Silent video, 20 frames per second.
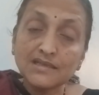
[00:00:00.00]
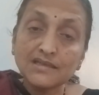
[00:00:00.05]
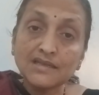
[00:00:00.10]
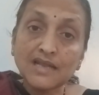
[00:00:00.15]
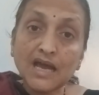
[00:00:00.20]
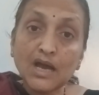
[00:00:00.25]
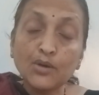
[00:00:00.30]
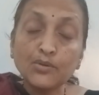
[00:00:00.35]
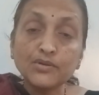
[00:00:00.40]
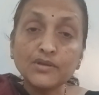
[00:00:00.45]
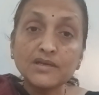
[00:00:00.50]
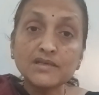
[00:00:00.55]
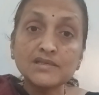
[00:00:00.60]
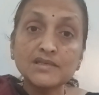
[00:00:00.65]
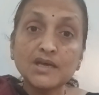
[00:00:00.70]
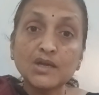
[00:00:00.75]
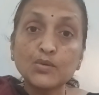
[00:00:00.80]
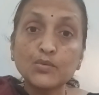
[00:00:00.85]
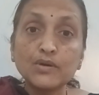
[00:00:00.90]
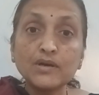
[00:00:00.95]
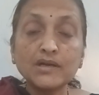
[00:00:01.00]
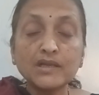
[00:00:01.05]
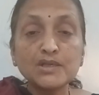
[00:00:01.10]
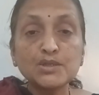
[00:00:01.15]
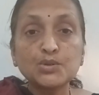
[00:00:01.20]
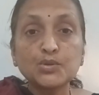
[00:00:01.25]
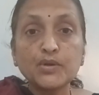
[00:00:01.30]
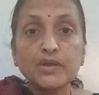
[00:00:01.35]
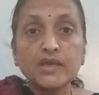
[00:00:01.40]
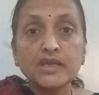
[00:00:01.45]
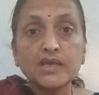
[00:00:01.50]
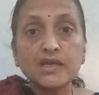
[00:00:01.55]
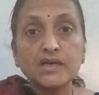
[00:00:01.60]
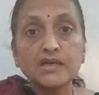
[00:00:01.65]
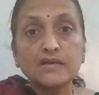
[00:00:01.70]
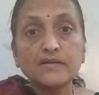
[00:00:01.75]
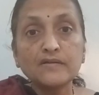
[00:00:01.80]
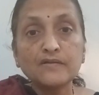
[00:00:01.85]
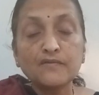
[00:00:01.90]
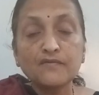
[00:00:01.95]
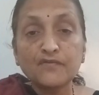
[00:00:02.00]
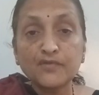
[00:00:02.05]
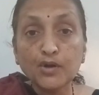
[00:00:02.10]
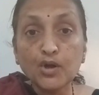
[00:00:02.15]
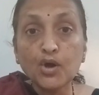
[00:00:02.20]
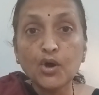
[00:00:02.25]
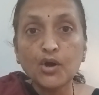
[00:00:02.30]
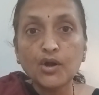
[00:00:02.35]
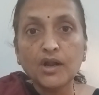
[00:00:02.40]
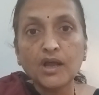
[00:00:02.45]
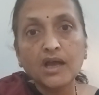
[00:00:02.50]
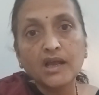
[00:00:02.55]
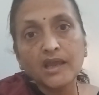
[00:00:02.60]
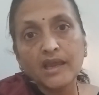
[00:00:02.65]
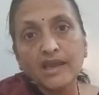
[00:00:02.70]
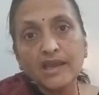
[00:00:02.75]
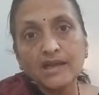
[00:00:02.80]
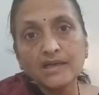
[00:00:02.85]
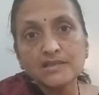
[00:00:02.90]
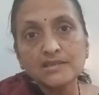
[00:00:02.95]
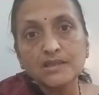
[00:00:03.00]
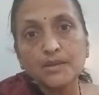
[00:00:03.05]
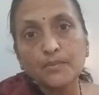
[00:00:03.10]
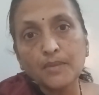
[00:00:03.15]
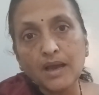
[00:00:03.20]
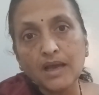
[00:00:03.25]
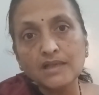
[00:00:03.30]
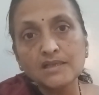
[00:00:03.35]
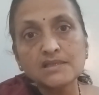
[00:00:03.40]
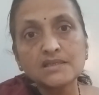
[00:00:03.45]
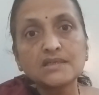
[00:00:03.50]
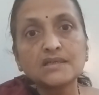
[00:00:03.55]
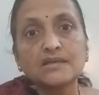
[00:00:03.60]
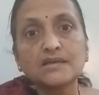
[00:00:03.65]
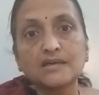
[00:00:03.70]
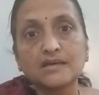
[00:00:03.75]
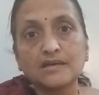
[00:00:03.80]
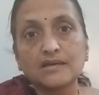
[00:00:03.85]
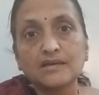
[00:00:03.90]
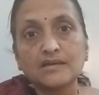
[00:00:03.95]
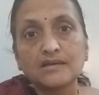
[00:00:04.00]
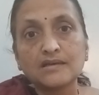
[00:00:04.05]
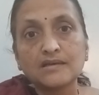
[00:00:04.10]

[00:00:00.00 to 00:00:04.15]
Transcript: now the servant is doing here fraud against the master.